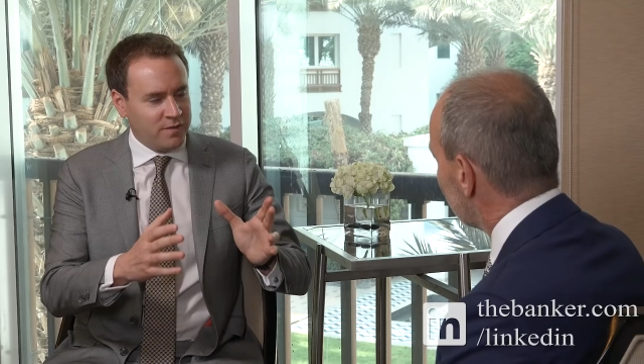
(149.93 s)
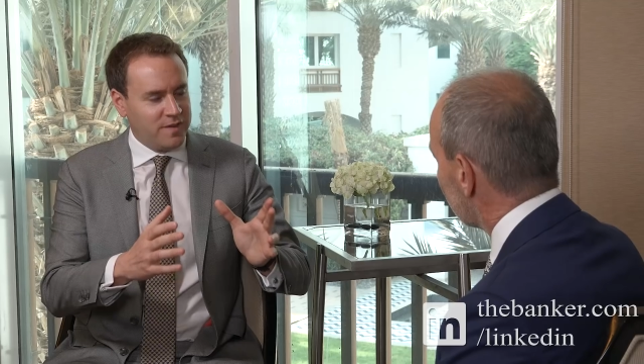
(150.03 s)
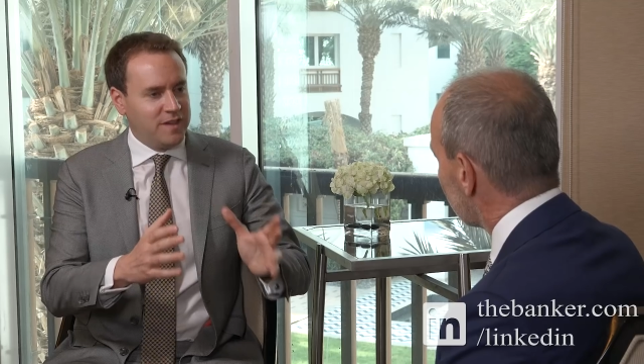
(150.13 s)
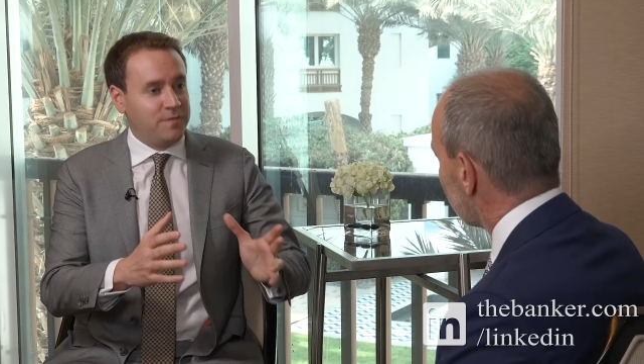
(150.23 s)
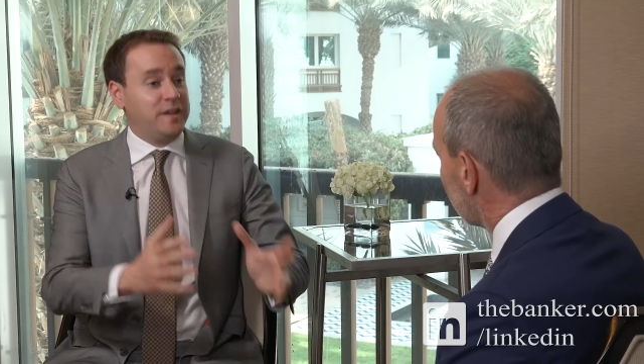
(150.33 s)

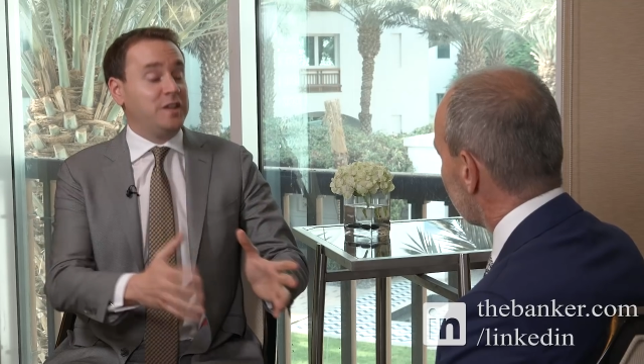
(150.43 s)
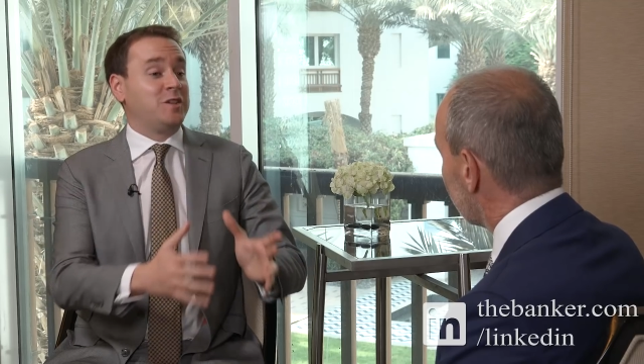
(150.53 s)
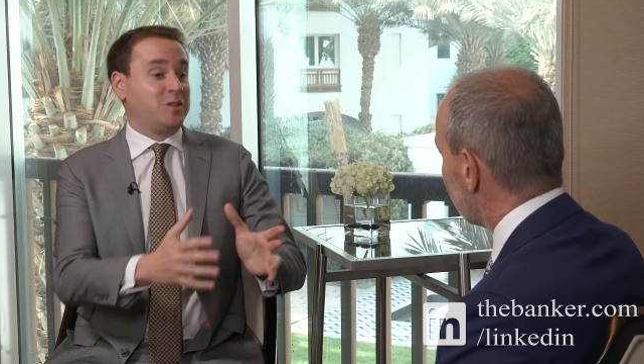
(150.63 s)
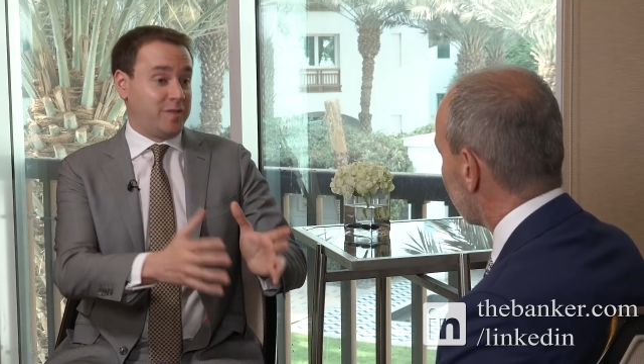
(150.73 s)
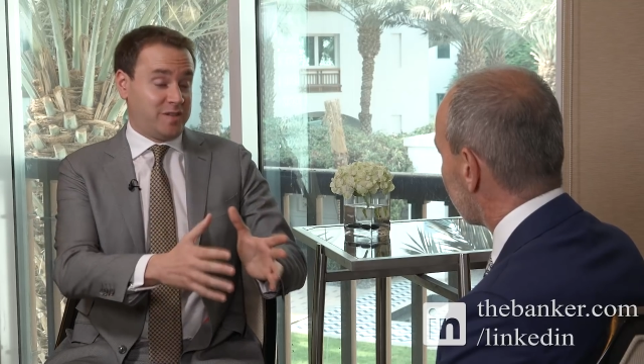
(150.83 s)
of the
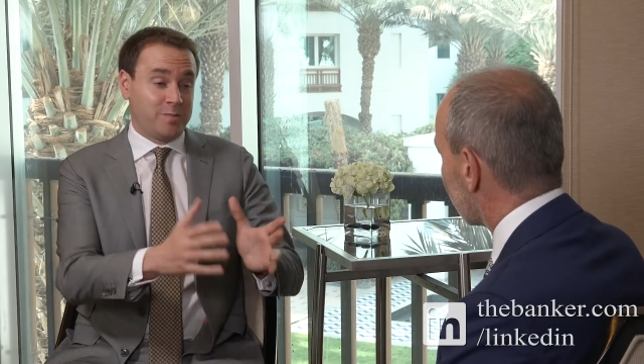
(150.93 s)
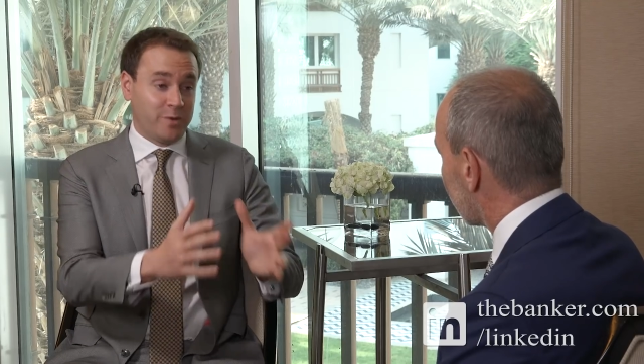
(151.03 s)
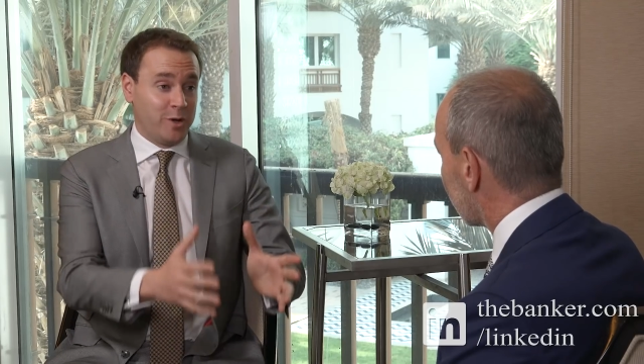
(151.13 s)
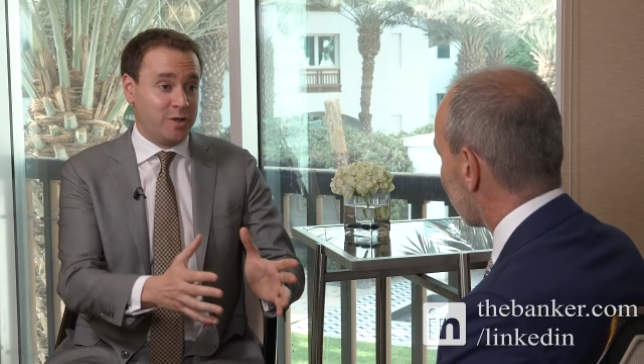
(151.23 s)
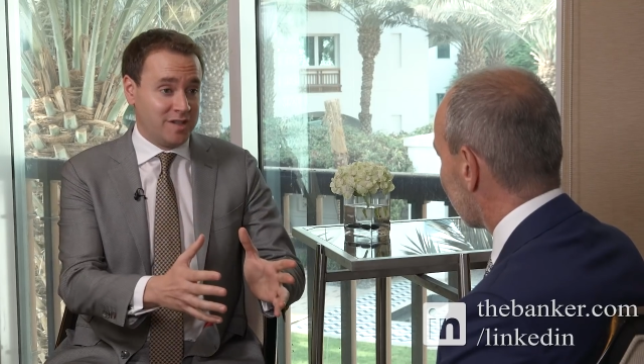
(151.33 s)
features of this
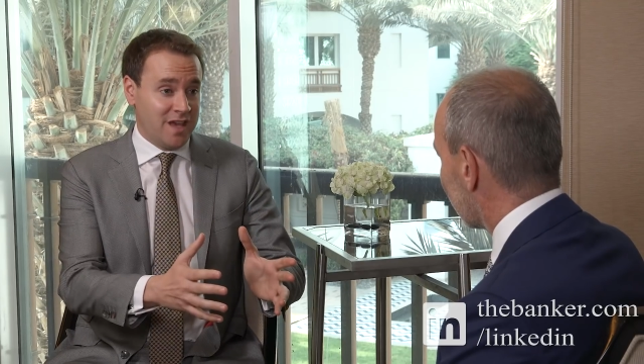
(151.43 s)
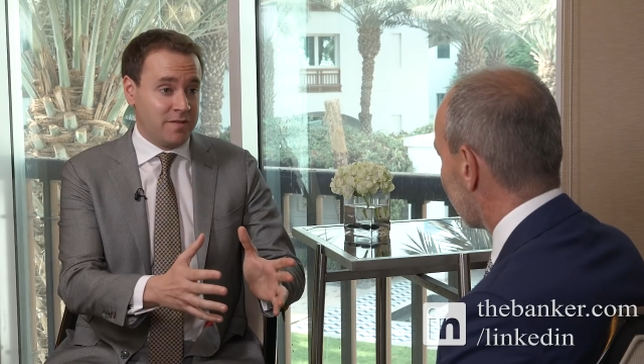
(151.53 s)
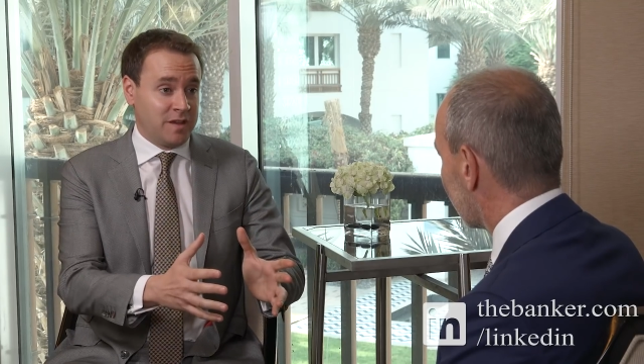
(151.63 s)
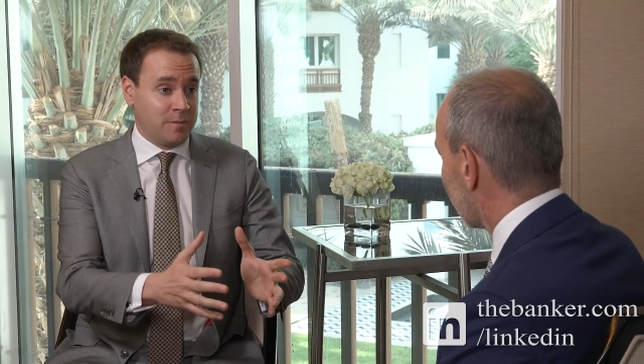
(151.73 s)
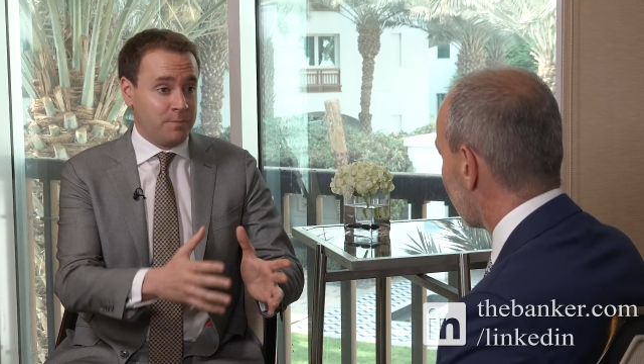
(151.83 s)
approach is
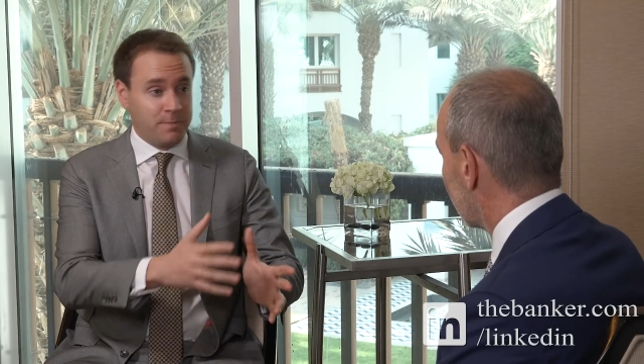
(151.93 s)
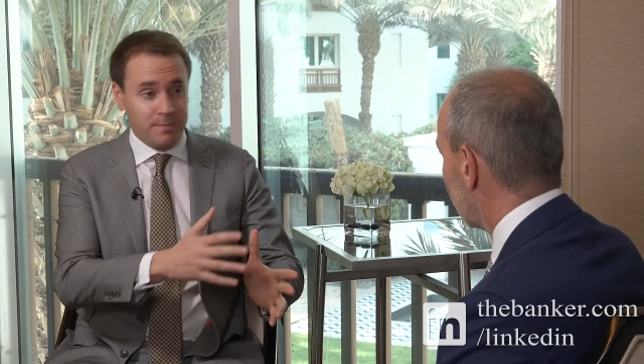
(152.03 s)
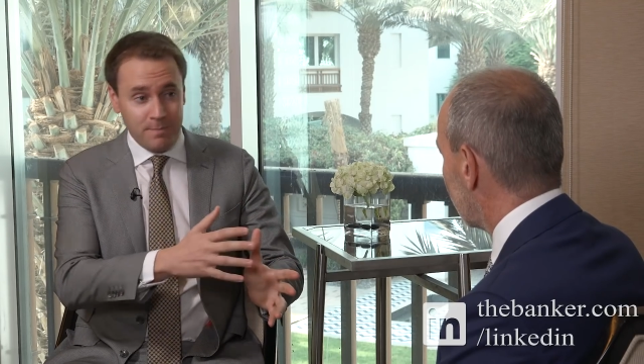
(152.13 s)
having